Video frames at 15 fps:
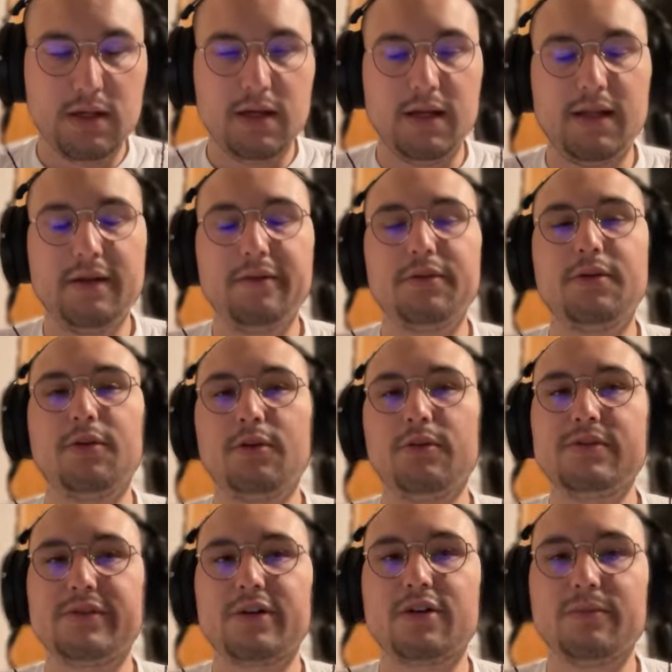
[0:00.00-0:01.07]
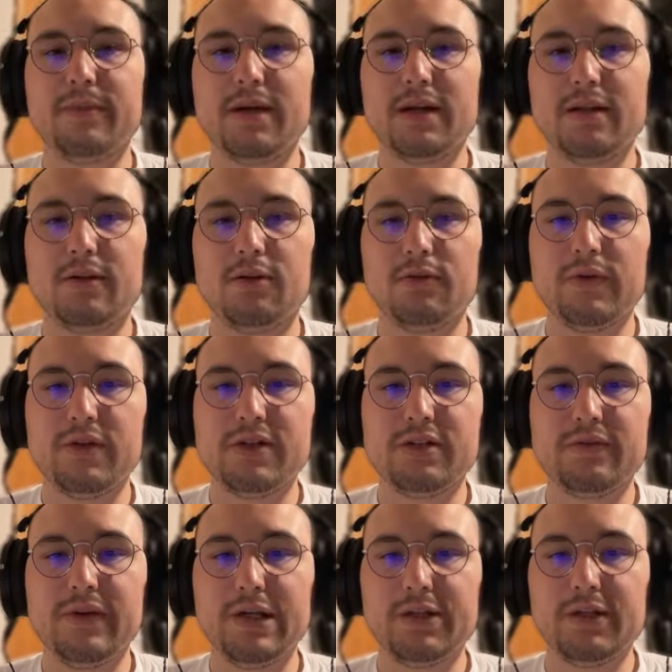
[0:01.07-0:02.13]
And I would always recommend always
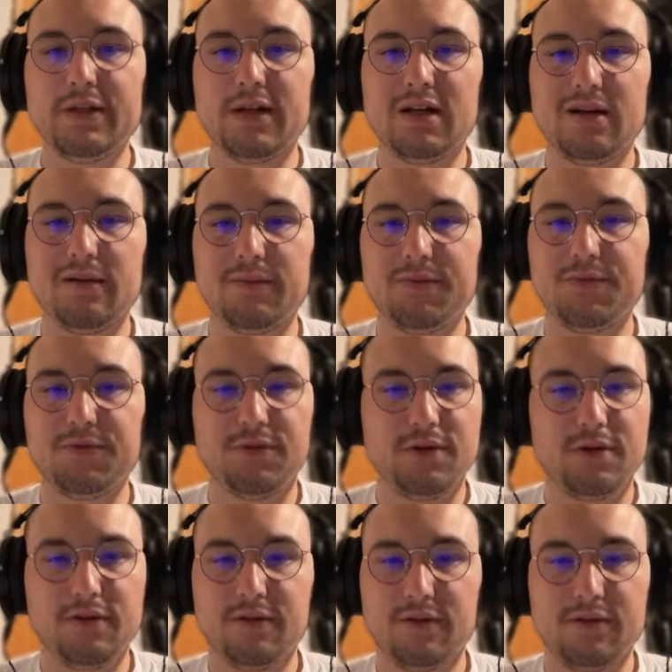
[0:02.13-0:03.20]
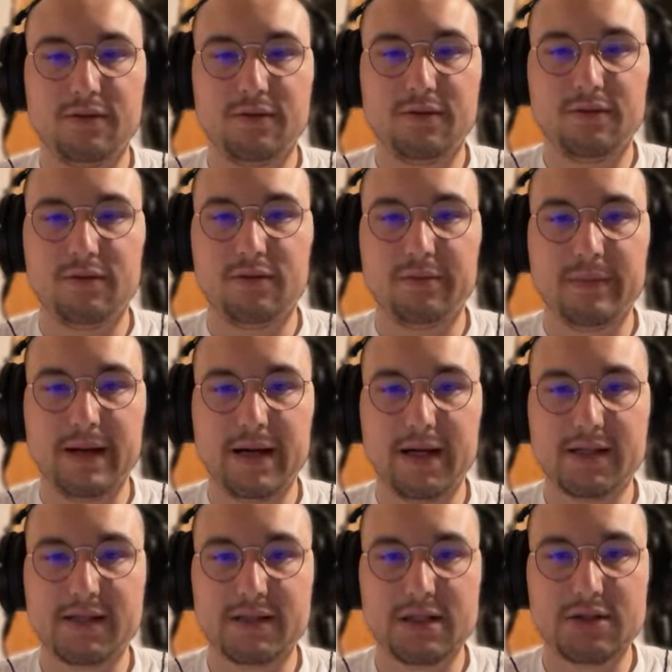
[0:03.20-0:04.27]
tweak the knob to the to the
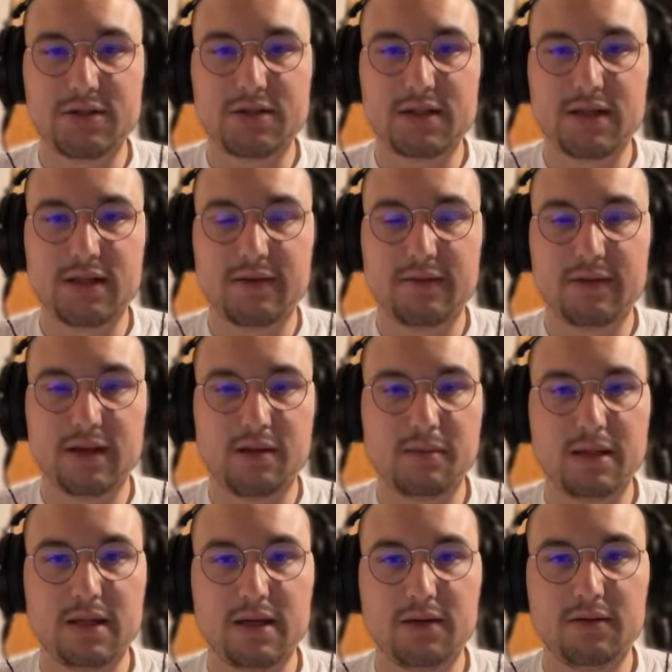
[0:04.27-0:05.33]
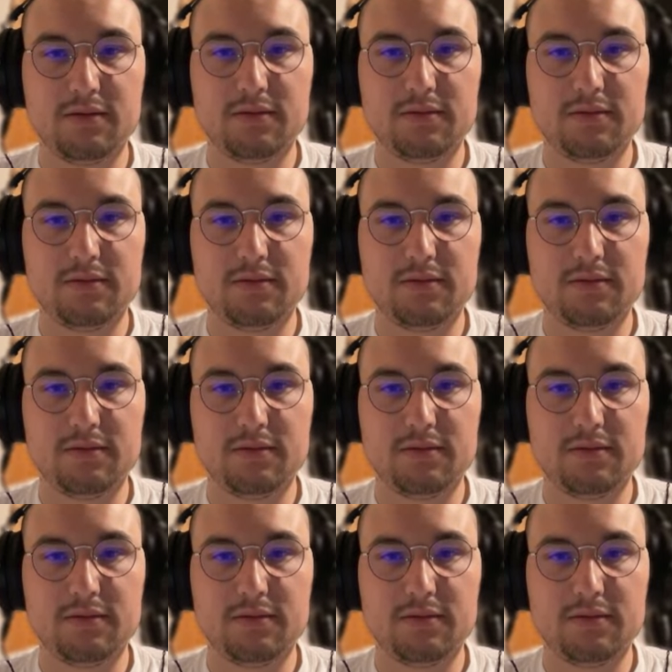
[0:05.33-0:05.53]
max and then just like tame it down.